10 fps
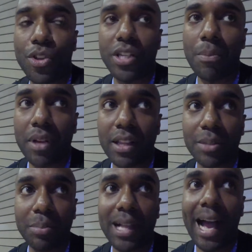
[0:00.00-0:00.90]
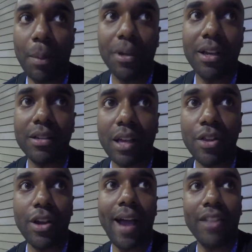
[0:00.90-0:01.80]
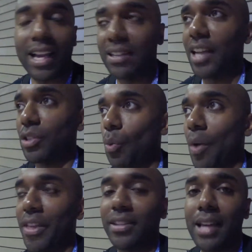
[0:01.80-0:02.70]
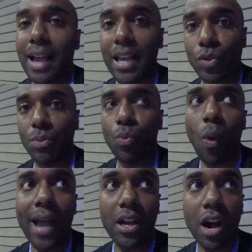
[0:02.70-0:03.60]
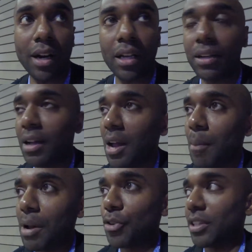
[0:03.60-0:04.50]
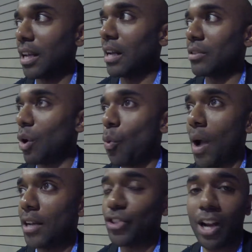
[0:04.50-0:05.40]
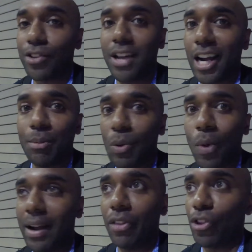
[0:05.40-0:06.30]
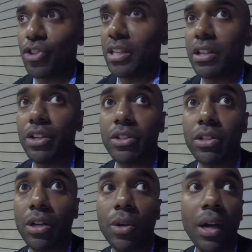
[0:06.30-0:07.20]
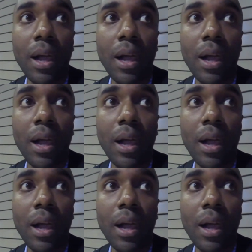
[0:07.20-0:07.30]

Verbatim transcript: something that's black, because they have like a nice one that's like has some white on it. But I was thinking a white chair is not going to be white in 13 years, so